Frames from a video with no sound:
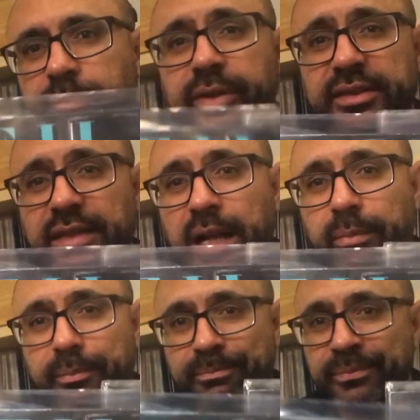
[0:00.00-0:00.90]
Prince
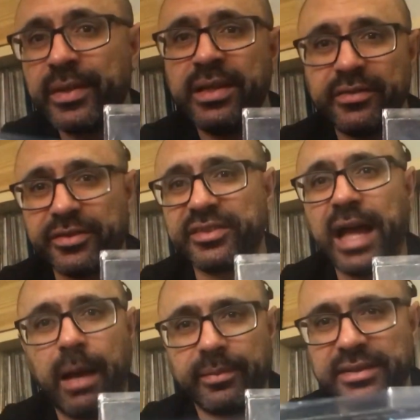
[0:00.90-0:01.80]
album that just
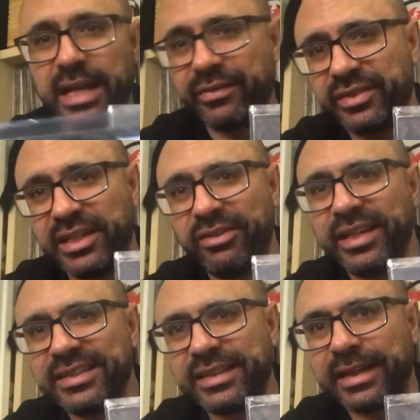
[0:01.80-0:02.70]
happens to have Sheila
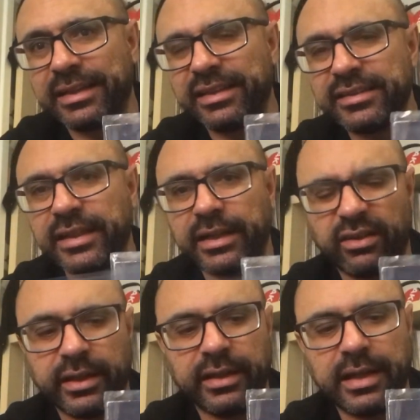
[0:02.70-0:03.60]
Ree singing
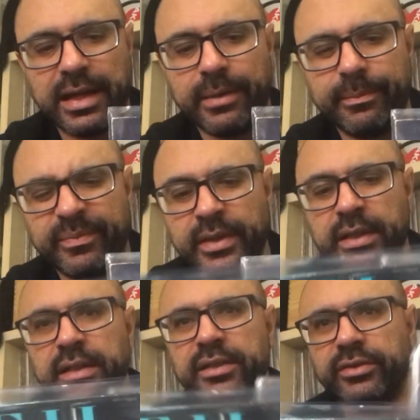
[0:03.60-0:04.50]
on it.
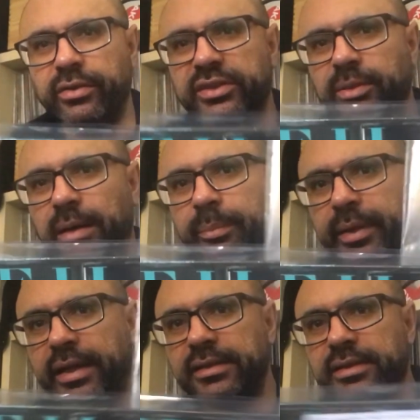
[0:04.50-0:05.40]
So those 2
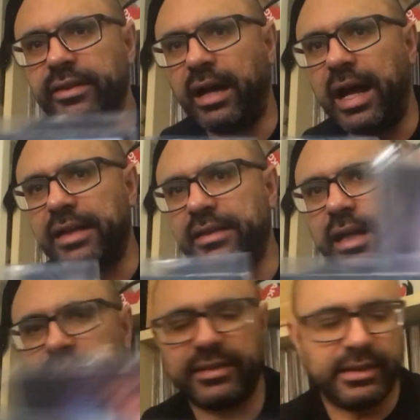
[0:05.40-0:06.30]
LPs, add
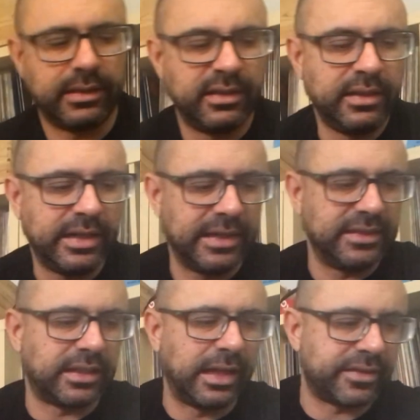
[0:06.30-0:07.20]
that to your
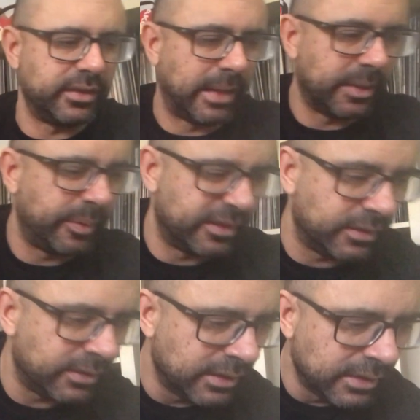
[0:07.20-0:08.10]
80s collection, in my
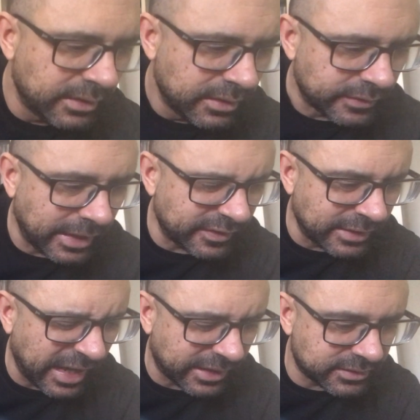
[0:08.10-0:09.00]
opinion.
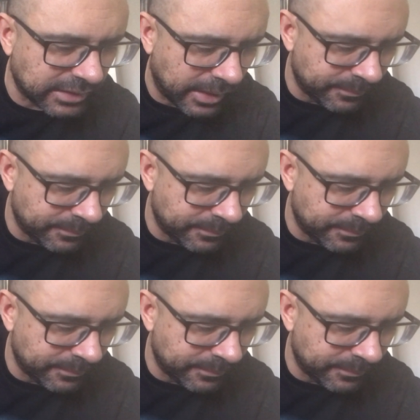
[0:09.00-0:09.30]
The next